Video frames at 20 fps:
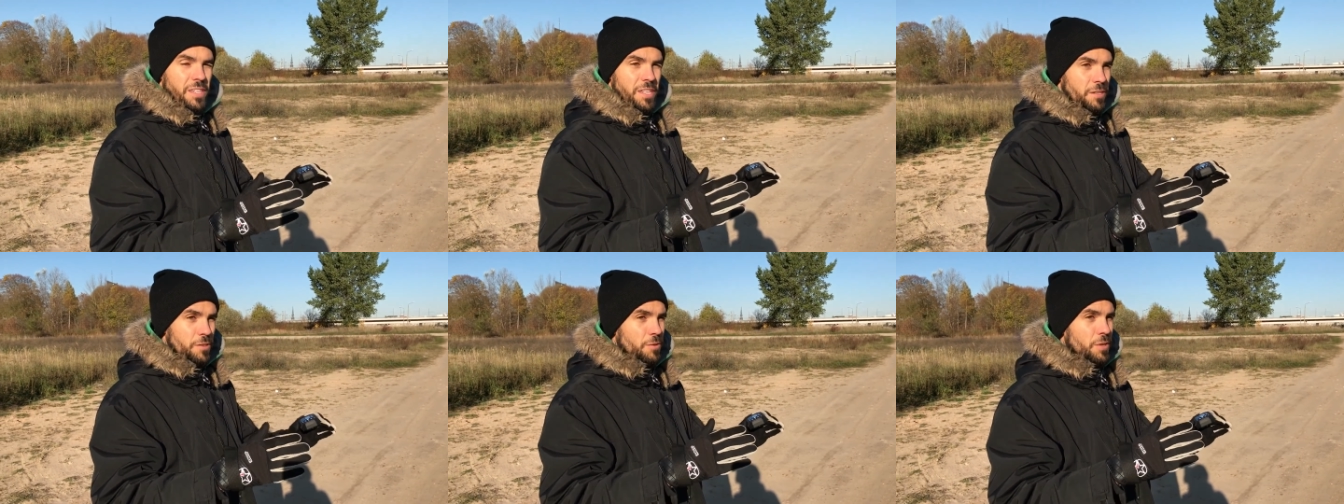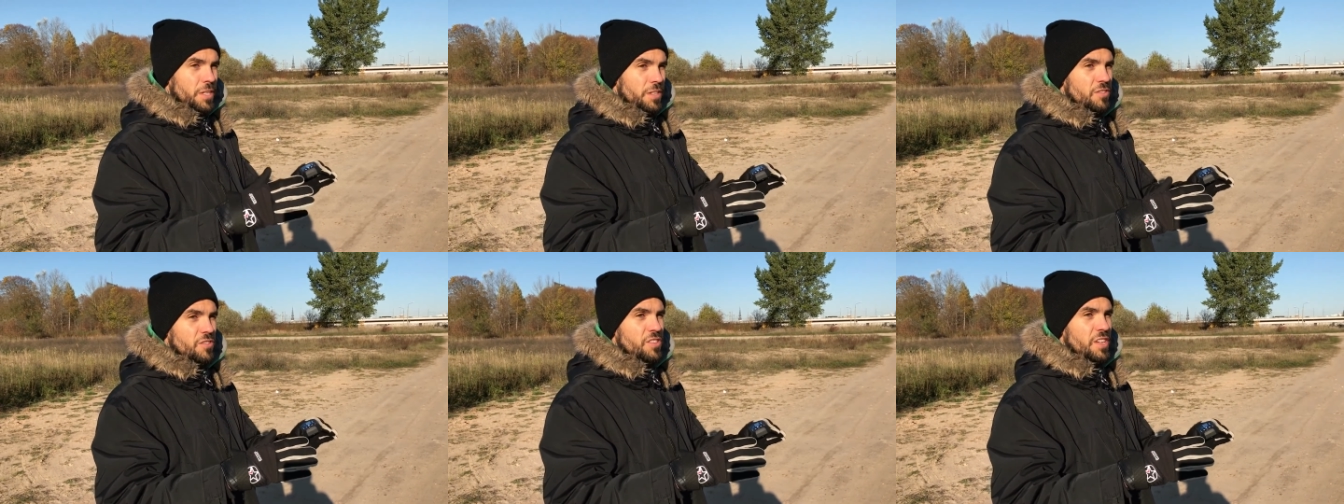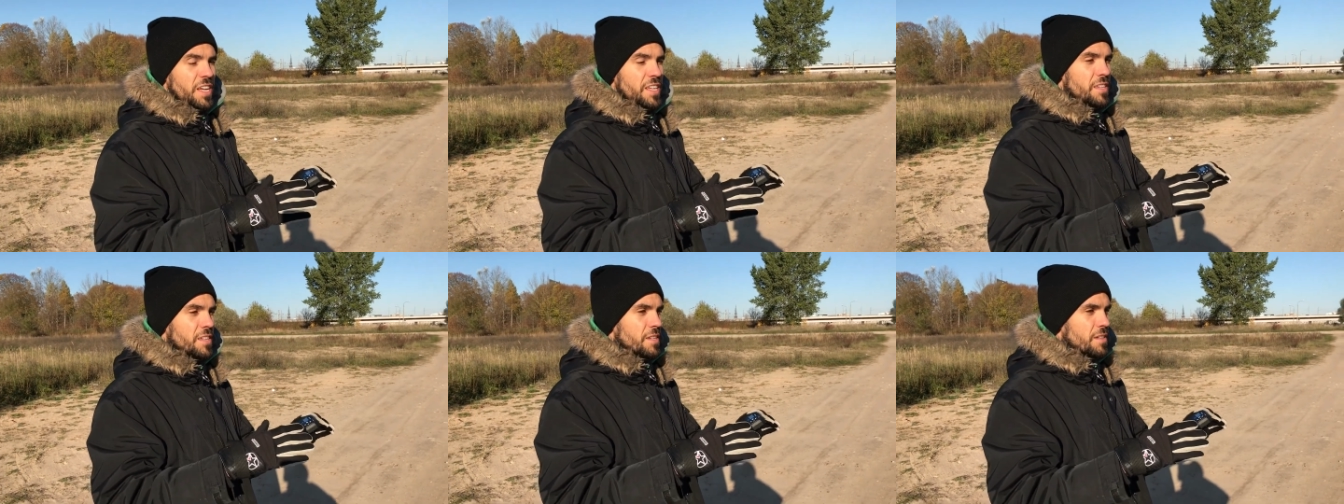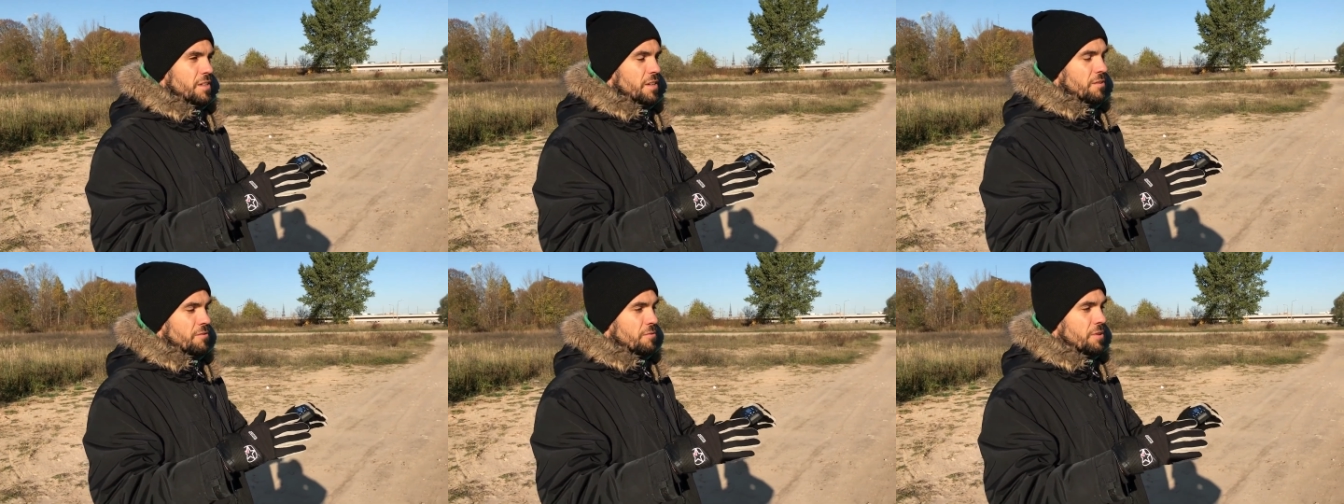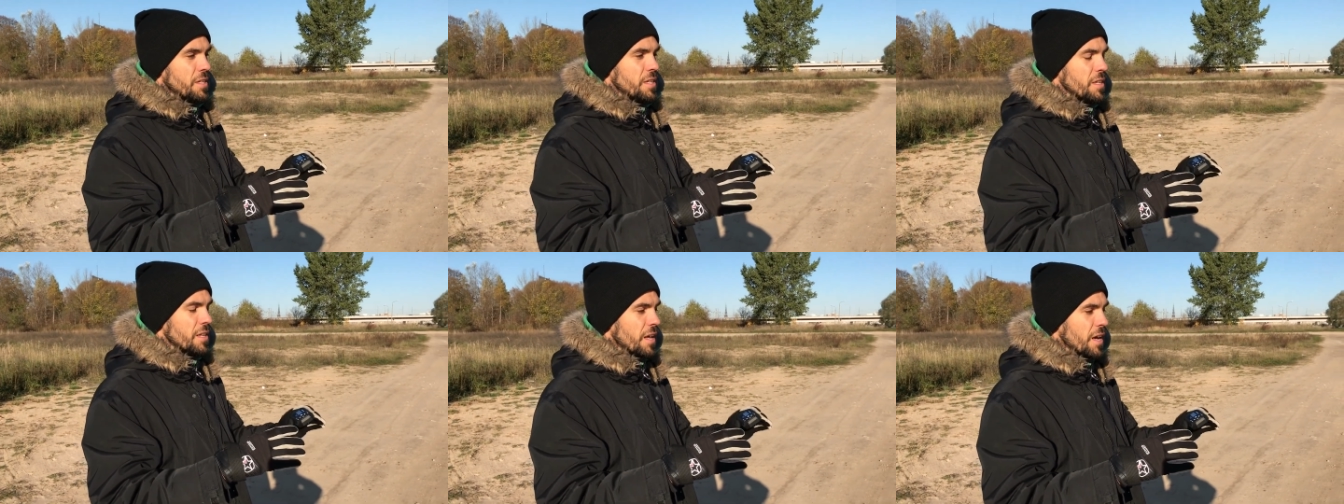that you can set in the
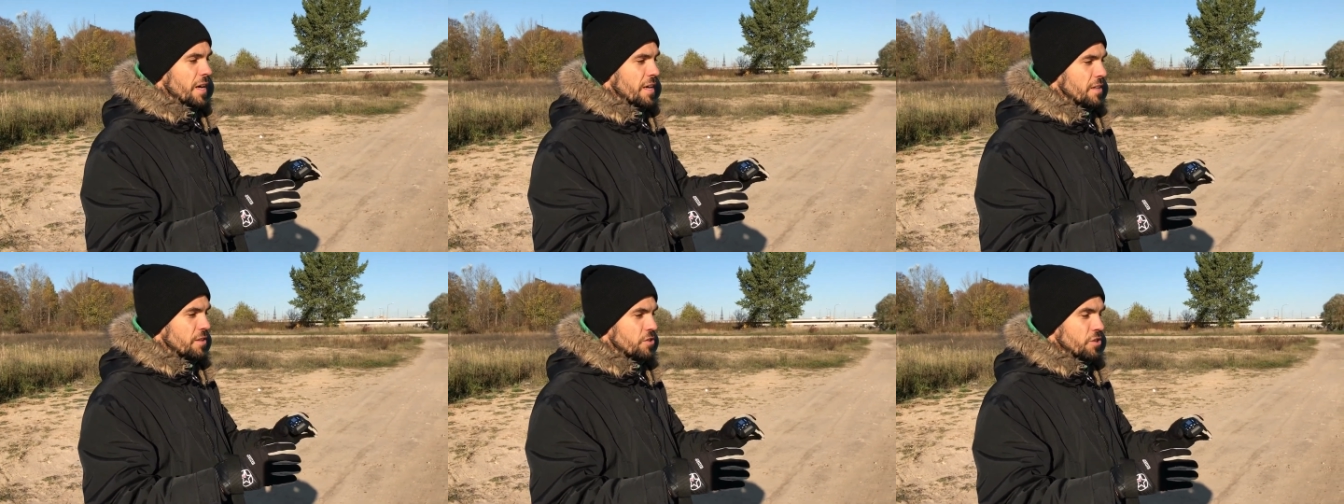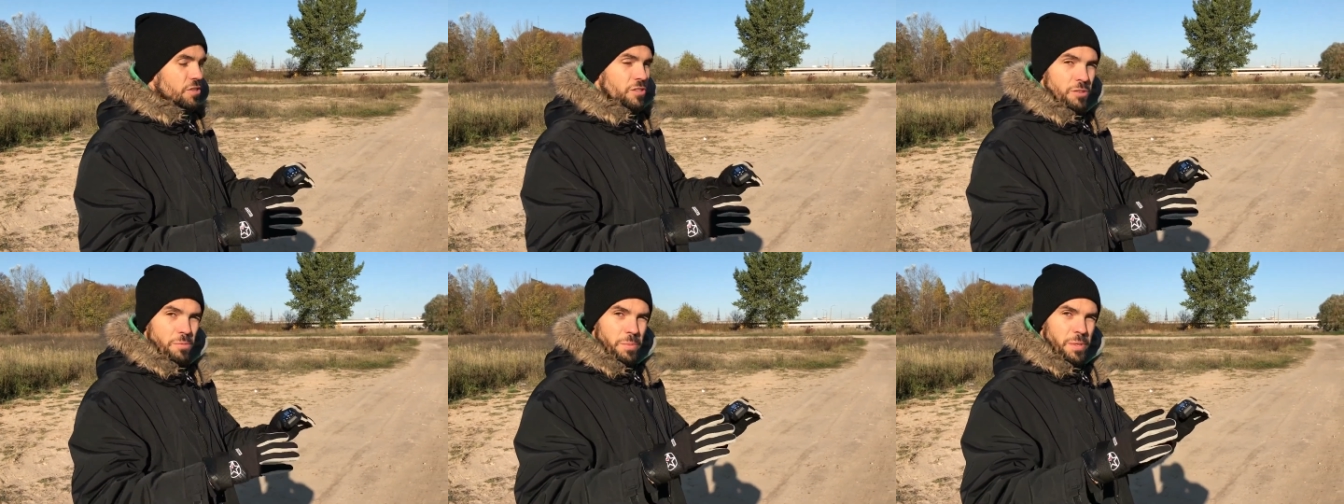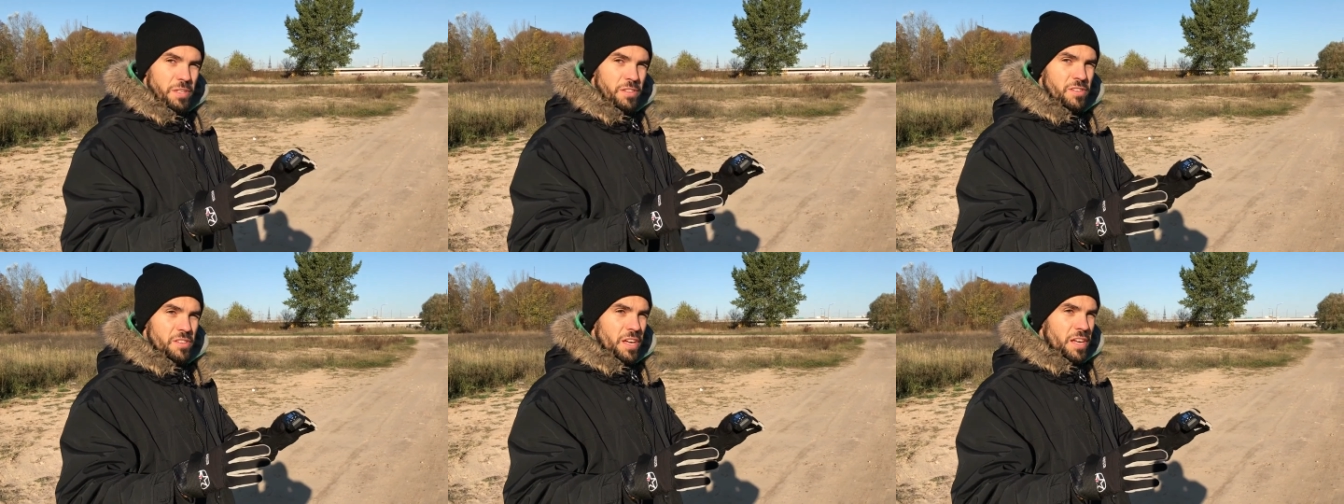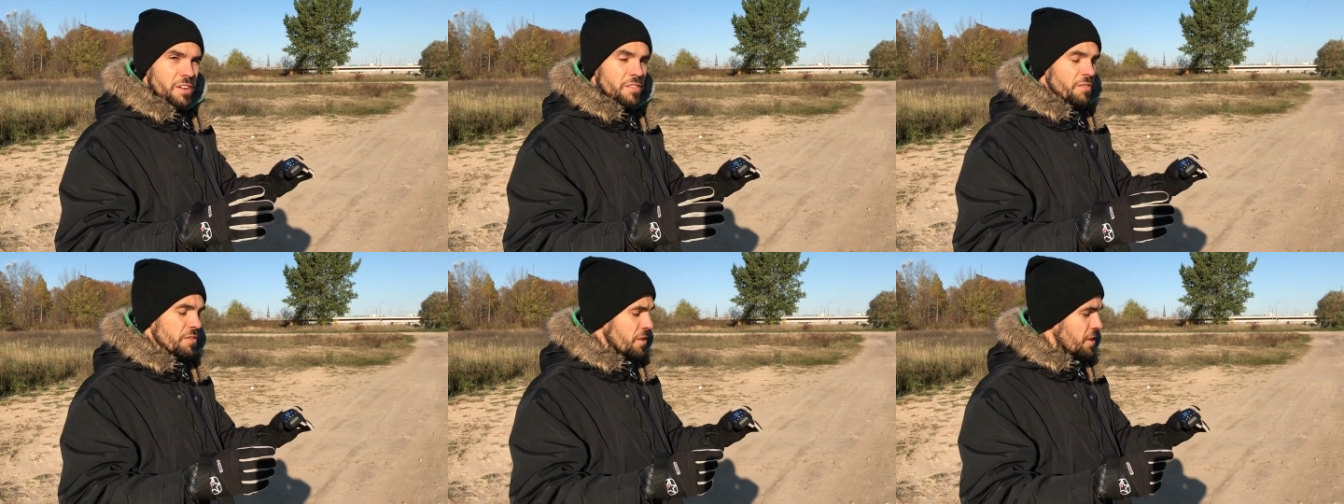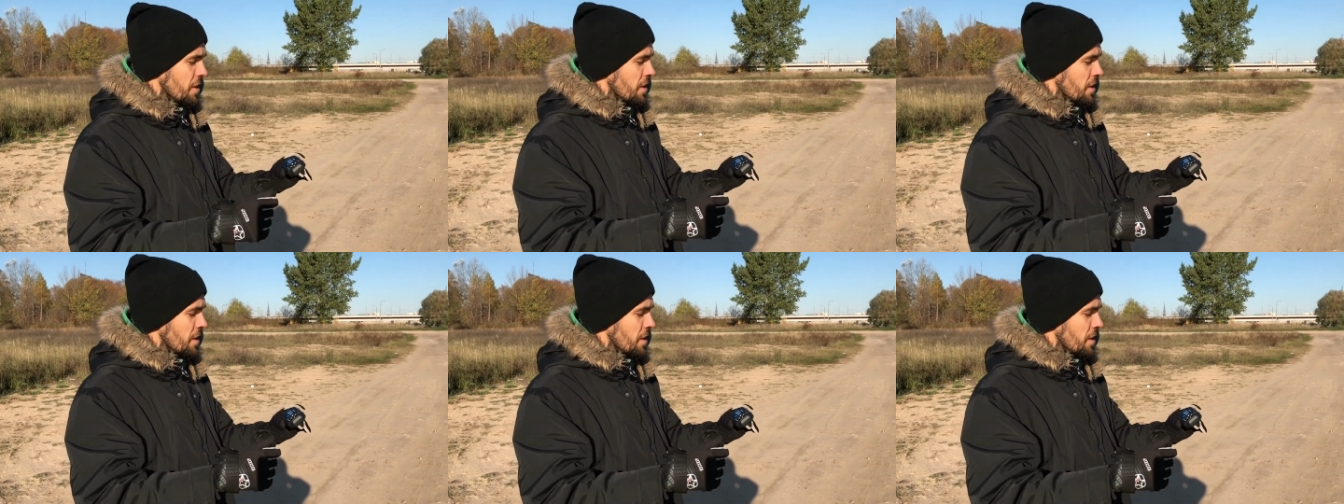3D line, just to be safe.